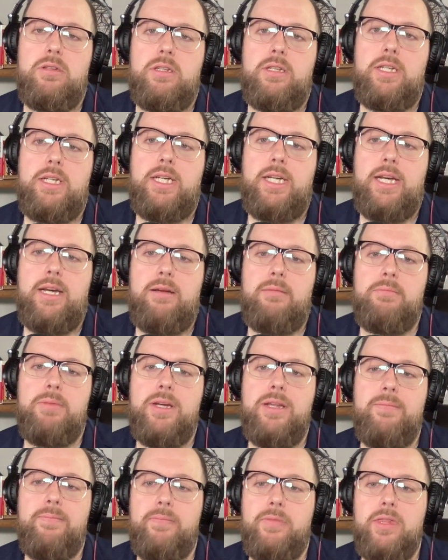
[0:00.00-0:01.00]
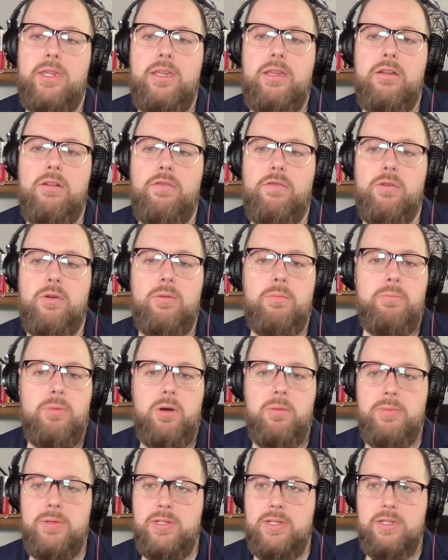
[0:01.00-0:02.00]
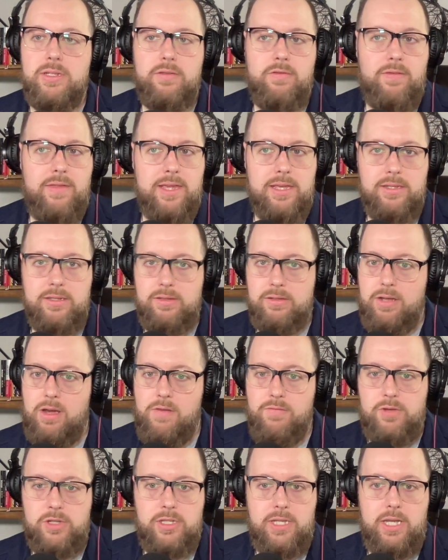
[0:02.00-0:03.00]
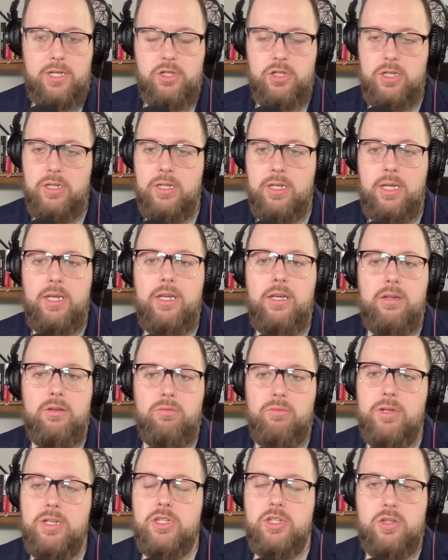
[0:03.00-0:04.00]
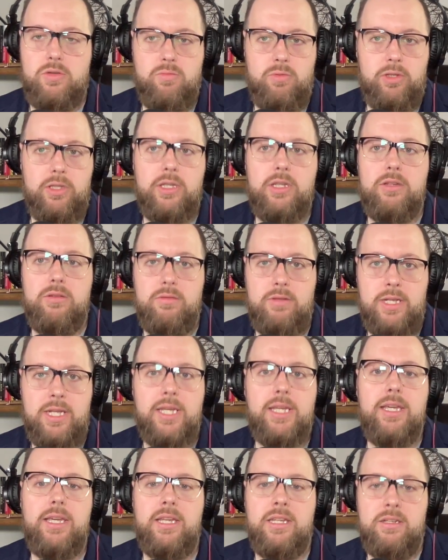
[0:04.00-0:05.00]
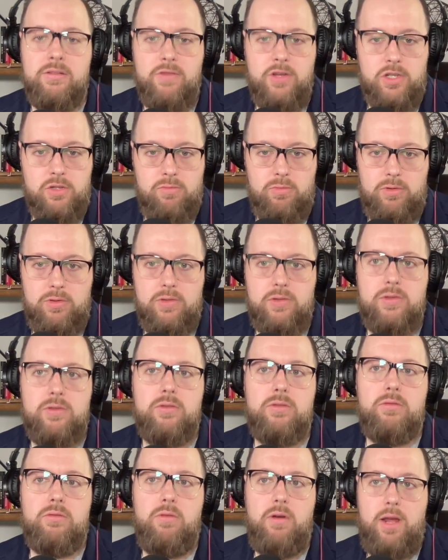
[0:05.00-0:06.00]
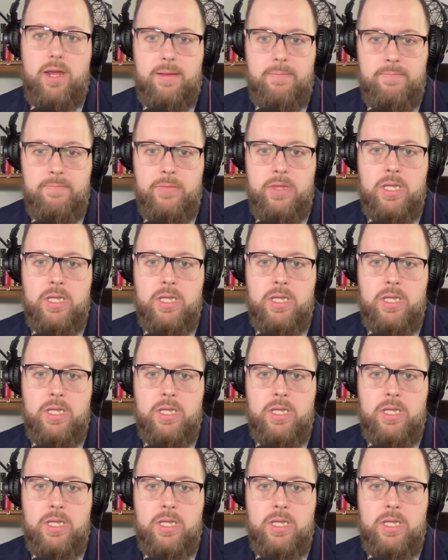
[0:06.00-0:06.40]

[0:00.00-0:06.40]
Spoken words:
But, for purposes of this conversation, reach is really unique individuals, right?